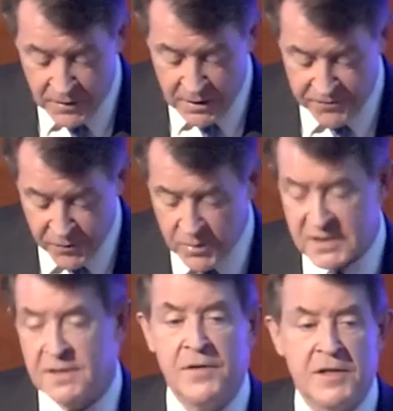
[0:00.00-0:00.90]
A few
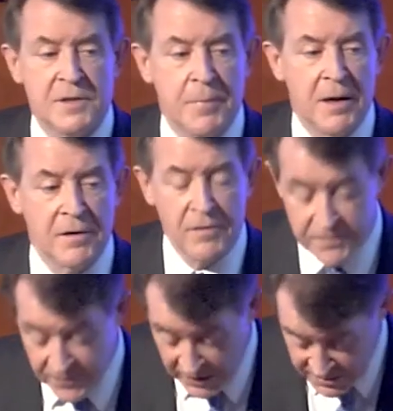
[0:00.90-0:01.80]
words to finish about the Green
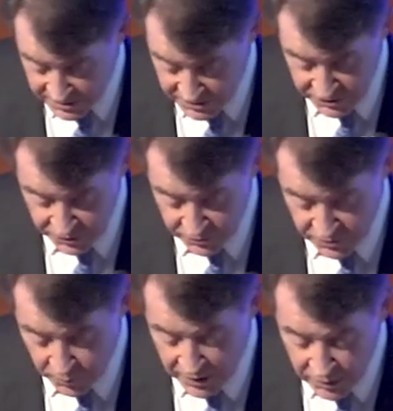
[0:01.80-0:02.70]
Finance Institute
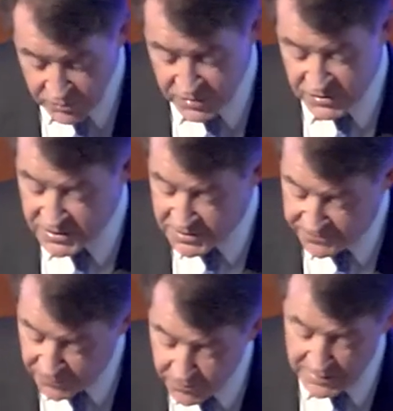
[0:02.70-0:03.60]
that we launched just a
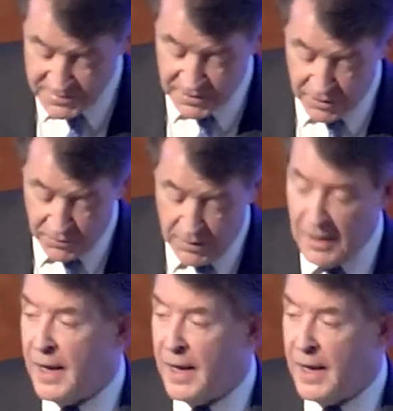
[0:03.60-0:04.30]
few months ago